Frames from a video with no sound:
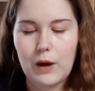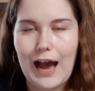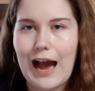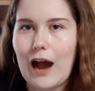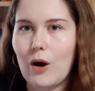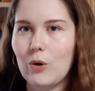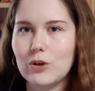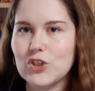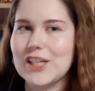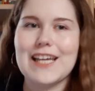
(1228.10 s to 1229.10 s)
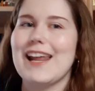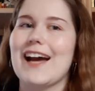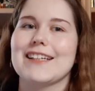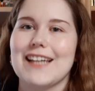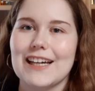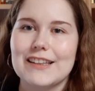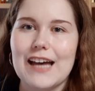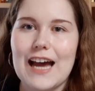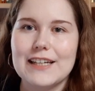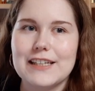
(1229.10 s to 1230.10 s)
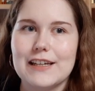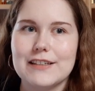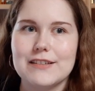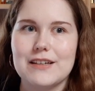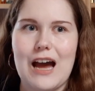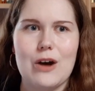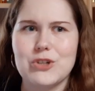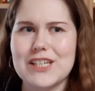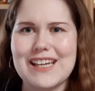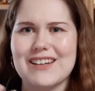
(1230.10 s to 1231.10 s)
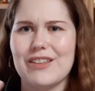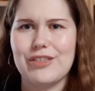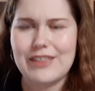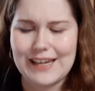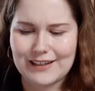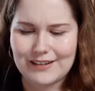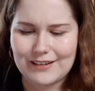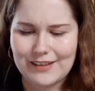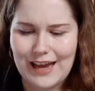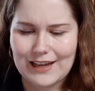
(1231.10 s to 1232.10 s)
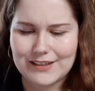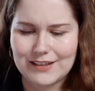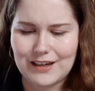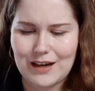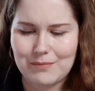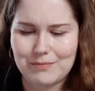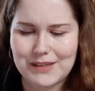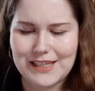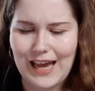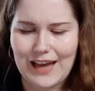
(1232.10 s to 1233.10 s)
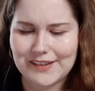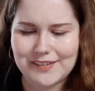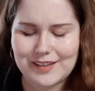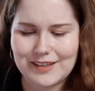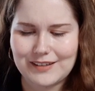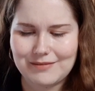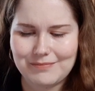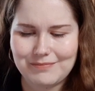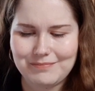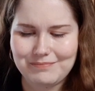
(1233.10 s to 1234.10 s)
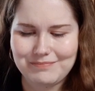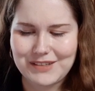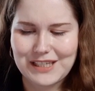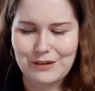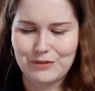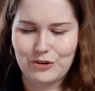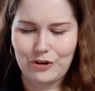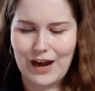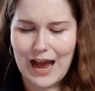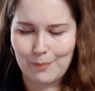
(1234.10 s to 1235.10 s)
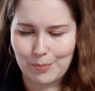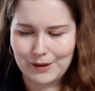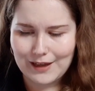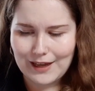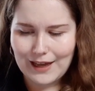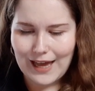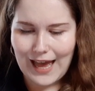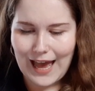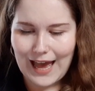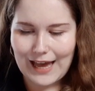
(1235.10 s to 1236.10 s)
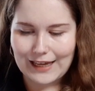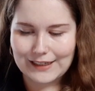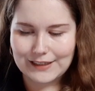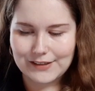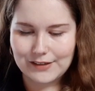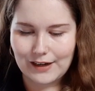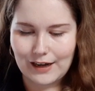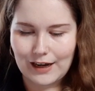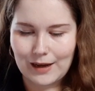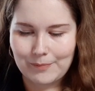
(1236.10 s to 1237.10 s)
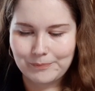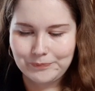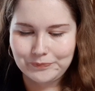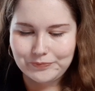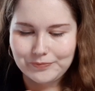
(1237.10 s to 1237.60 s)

how she can act like that and how she can think that um, he has given her up and um,